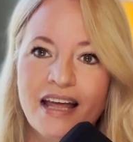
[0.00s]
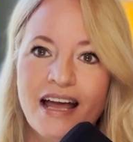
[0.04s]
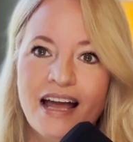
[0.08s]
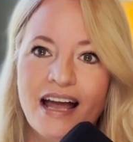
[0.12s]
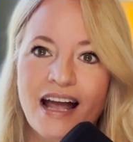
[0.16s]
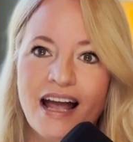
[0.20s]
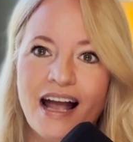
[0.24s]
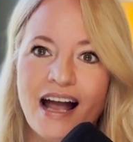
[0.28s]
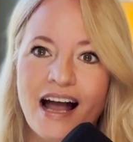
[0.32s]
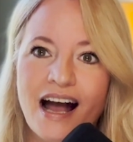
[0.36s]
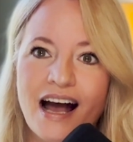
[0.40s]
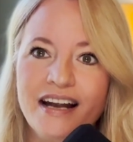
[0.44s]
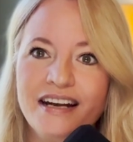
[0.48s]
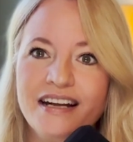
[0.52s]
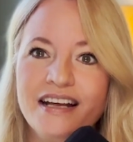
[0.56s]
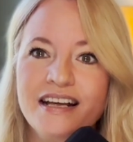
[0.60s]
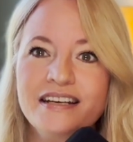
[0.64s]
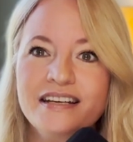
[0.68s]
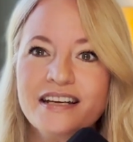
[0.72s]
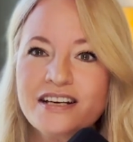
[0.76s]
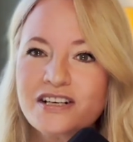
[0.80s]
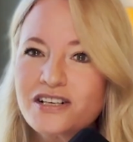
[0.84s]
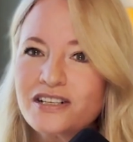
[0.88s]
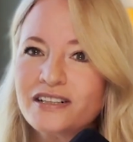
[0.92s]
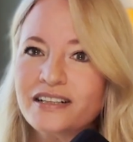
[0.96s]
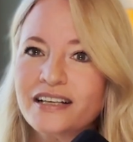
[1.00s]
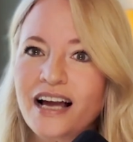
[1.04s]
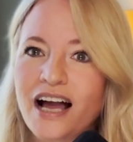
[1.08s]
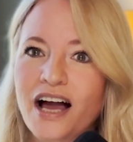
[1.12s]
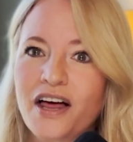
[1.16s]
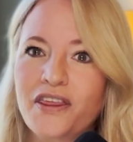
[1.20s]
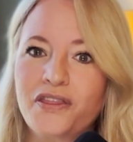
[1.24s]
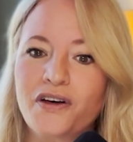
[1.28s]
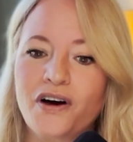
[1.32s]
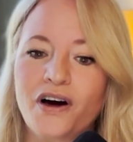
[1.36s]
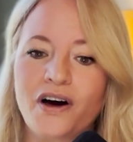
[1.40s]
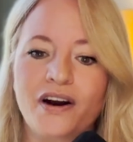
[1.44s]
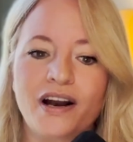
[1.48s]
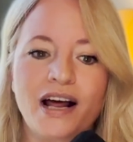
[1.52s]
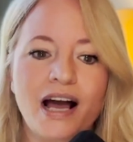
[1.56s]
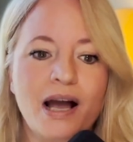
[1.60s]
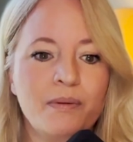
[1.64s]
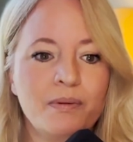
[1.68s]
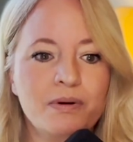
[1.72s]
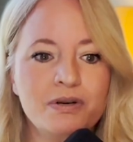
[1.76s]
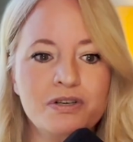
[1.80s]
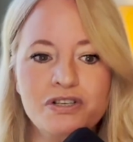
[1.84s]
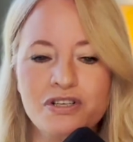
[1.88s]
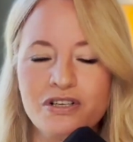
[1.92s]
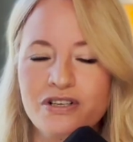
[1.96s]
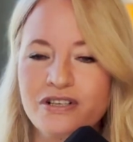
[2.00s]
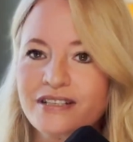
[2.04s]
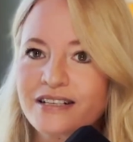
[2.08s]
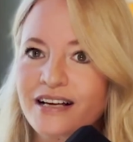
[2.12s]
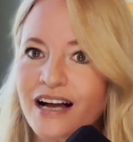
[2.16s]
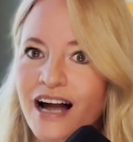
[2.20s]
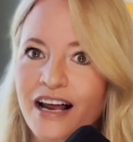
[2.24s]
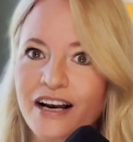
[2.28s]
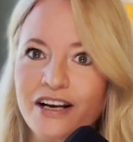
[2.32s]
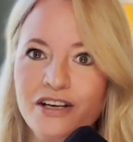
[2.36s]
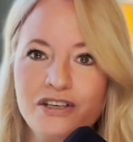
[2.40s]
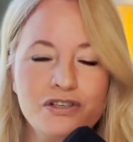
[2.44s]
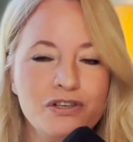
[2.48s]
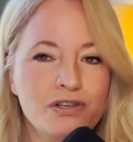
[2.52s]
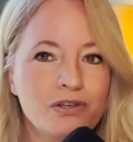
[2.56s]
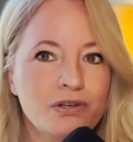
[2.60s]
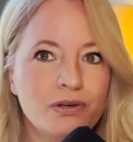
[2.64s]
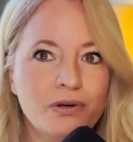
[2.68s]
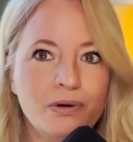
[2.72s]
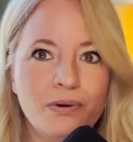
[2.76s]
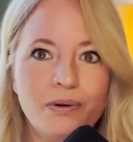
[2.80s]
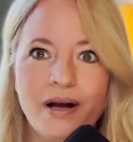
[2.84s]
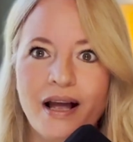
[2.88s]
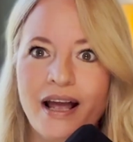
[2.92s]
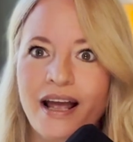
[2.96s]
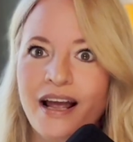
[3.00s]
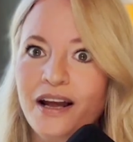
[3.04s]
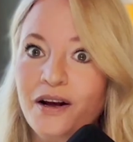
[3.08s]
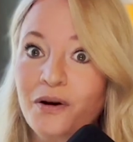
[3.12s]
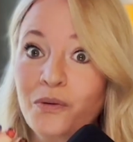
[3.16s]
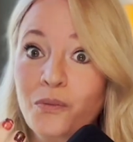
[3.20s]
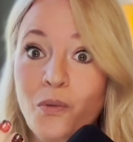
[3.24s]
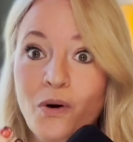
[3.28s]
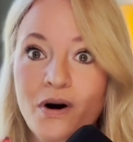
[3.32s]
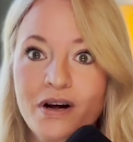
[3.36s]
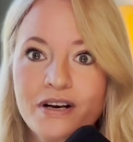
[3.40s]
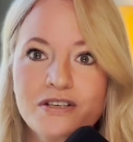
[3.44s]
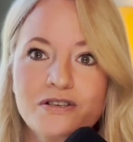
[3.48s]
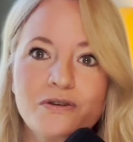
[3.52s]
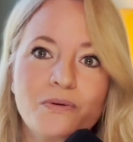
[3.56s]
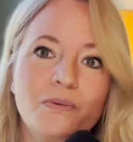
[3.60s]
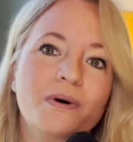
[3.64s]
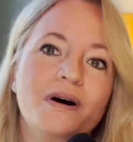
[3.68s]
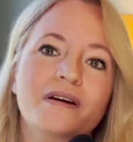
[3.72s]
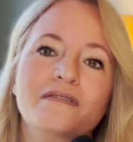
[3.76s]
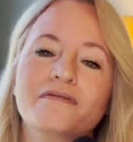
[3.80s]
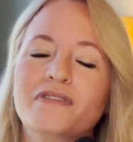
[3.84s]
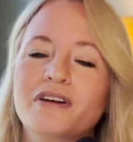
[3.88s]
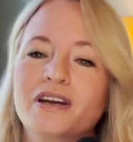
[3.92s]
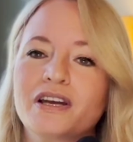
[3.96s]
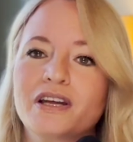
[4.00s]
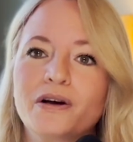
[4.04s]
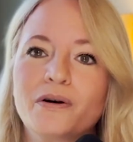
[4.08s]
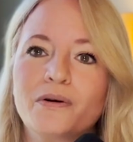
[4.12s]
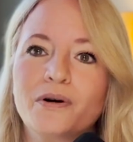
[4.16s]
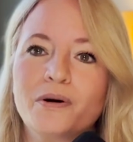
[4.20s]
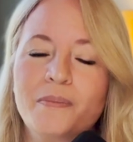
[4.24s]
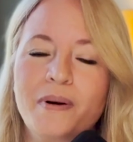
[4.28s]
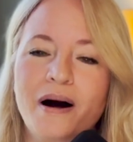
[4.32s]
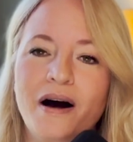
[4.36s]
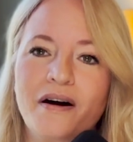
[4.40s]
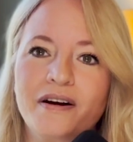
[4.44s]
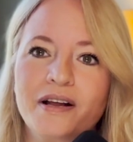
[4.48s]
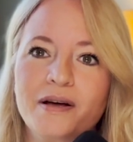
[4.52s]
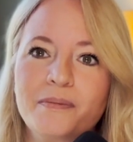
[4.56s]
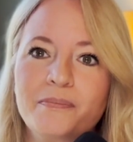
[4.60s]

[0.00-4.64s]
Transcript: And initially, I thought I would just kind of do a one-to-one video about it.